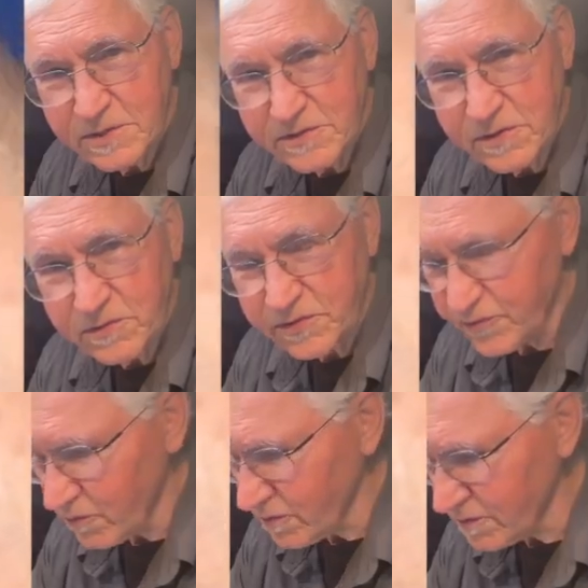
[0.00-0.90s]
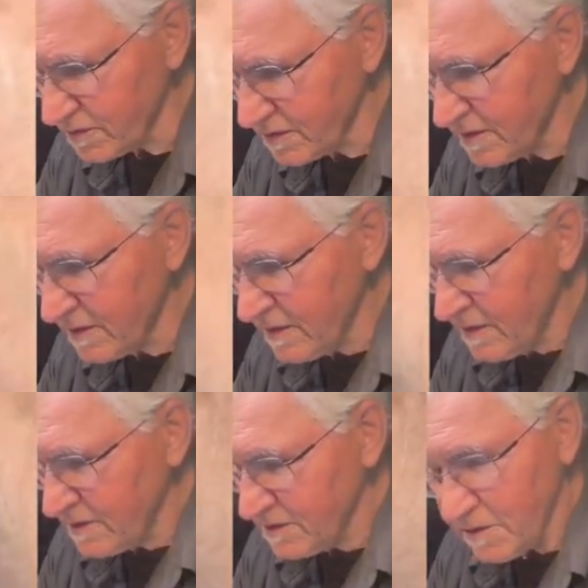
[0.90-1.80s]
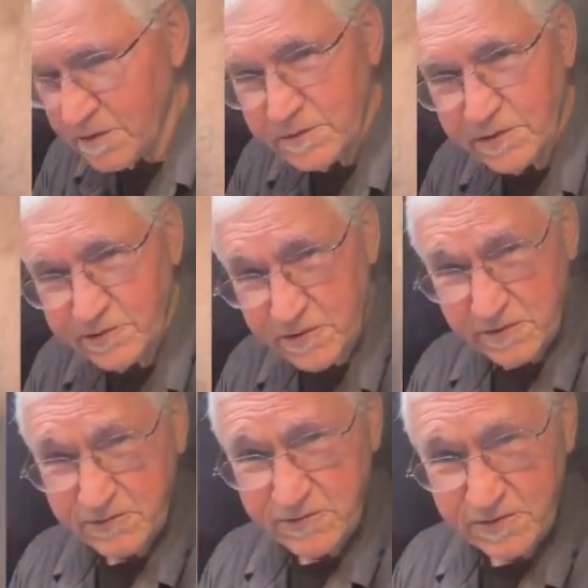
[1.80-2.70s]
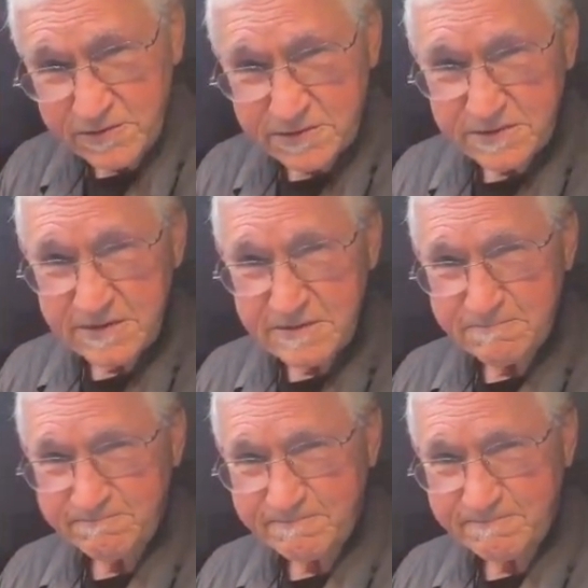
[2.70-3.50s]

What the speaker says: tone controls. So your tone controls are